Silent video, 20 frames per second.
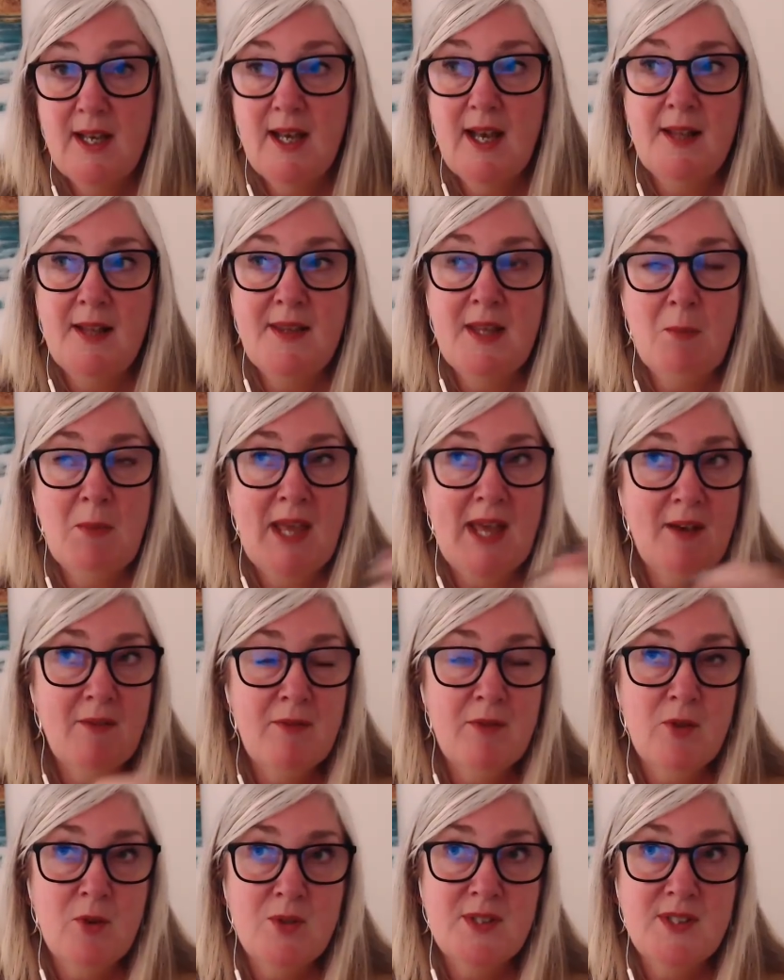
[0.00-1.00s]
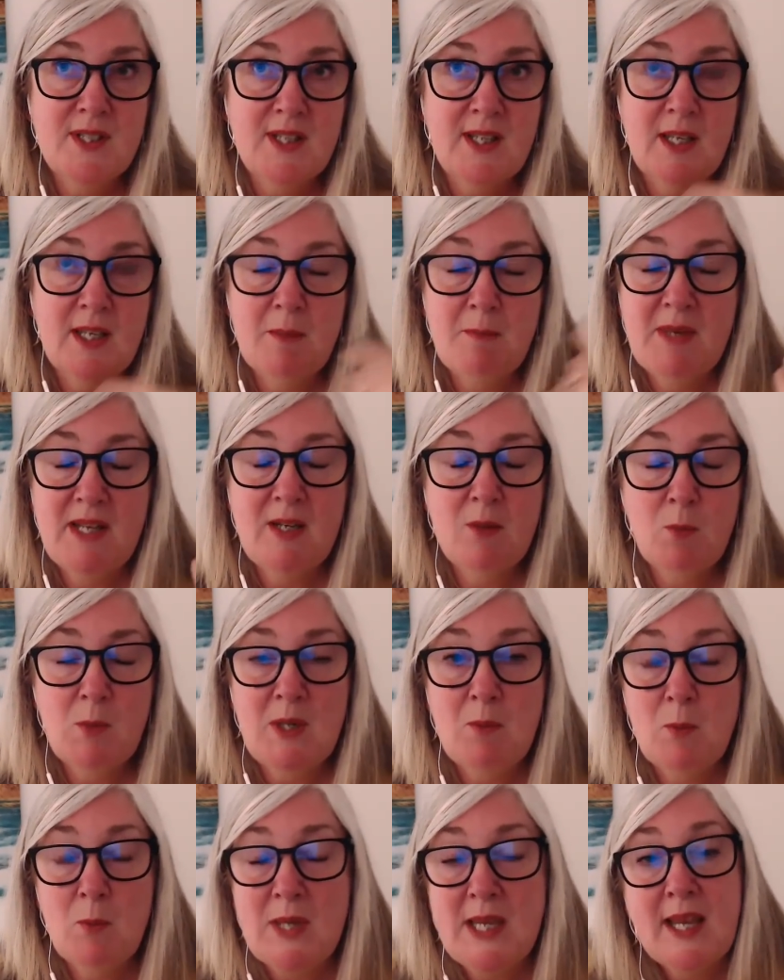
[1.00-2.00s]
And then we have thoughts that come in and
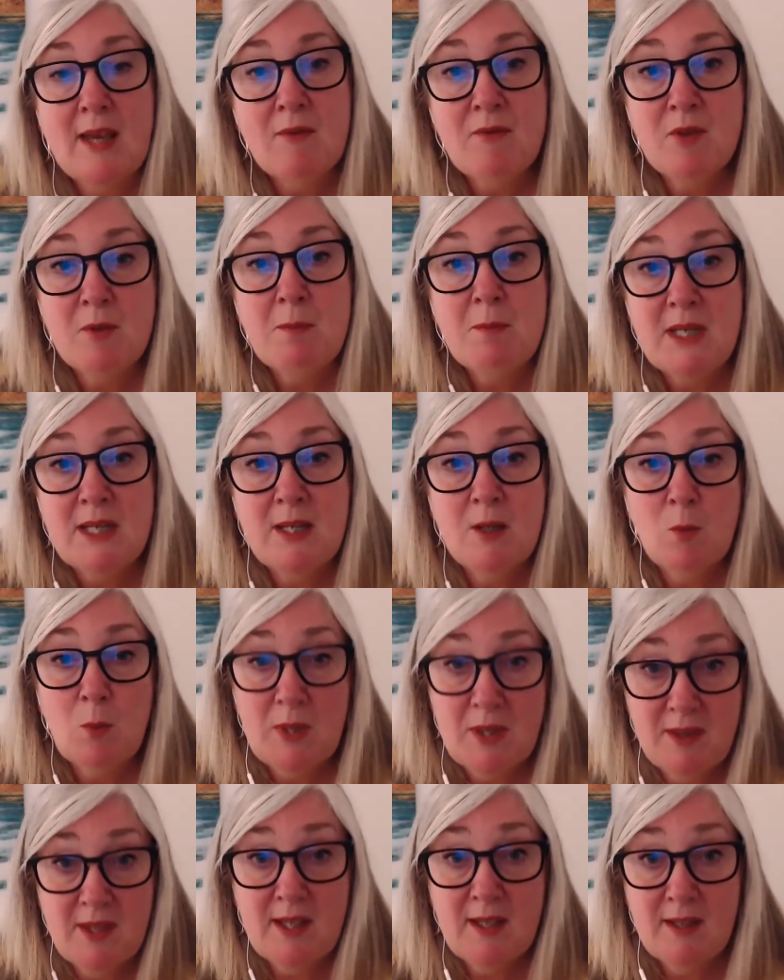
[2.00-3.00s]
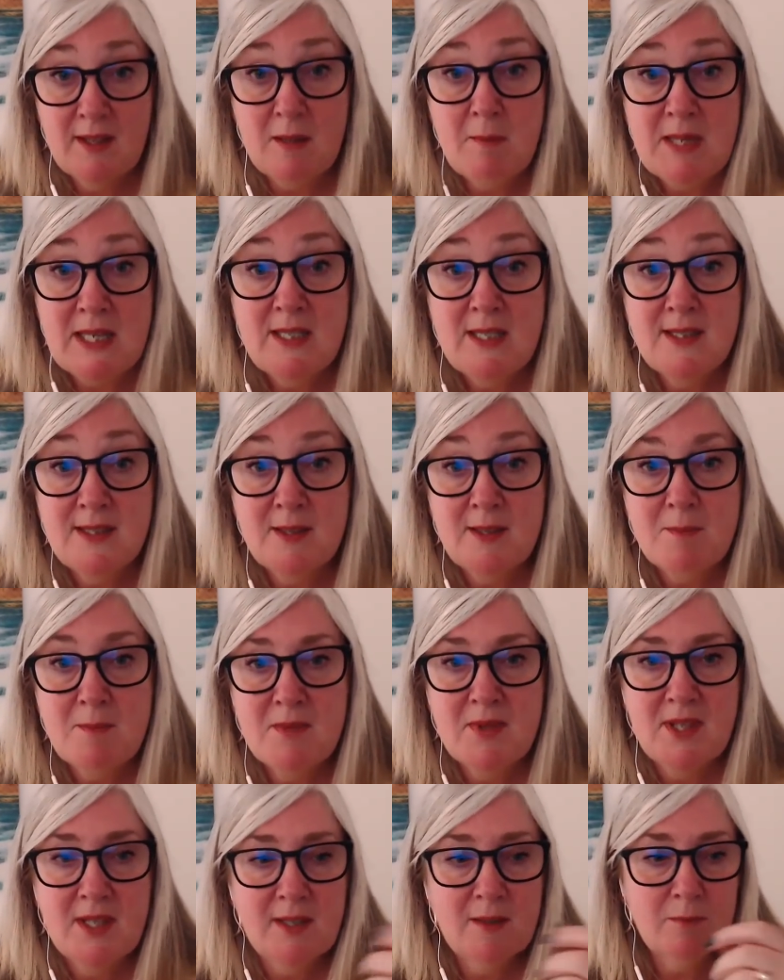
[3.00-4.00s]
we give them meaning. We think they mean
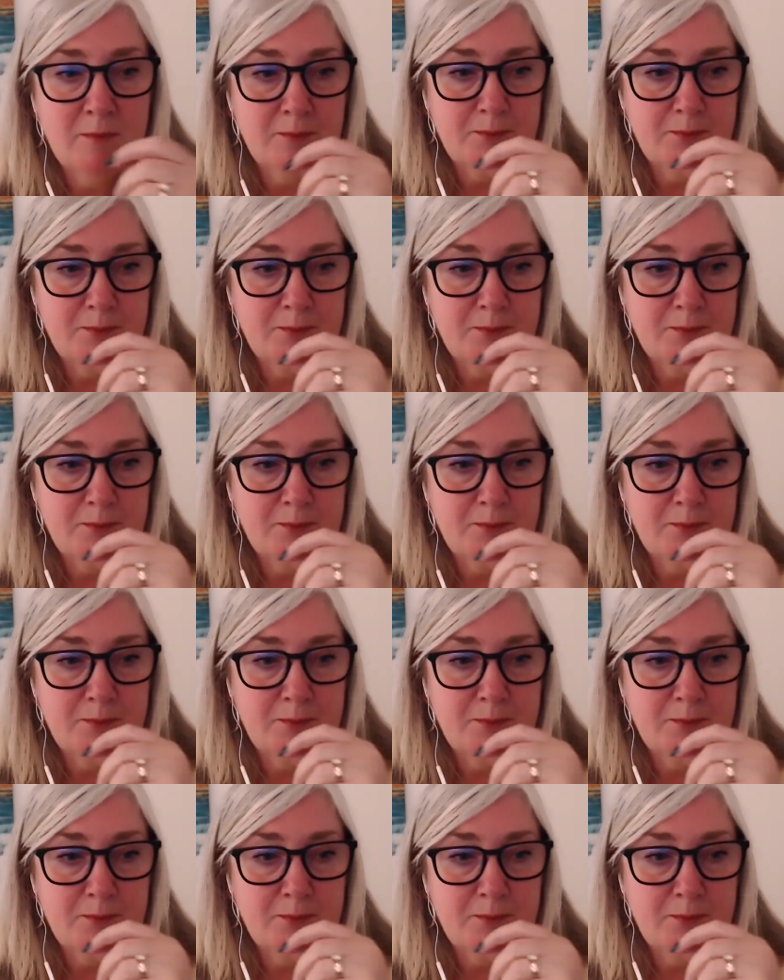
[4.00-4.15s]
something.